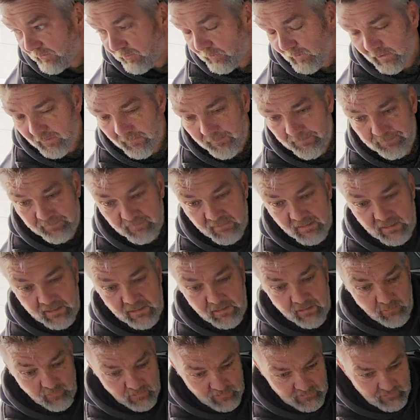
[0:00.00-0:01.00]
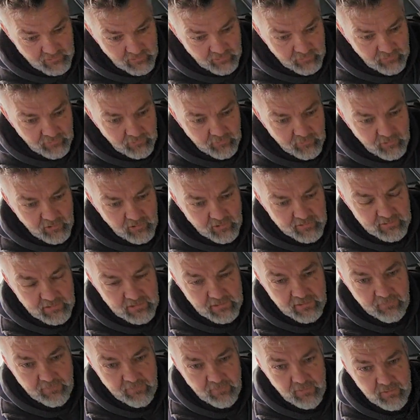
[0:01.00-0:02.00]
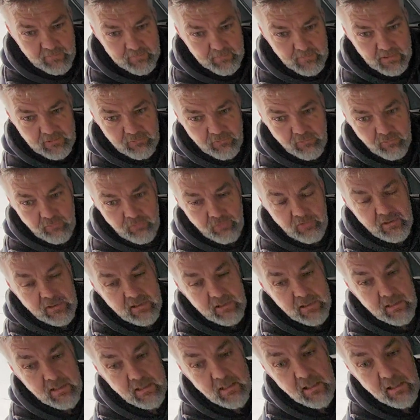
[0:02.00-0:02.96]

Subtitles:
well. You notice we've got a nice firm mattress here,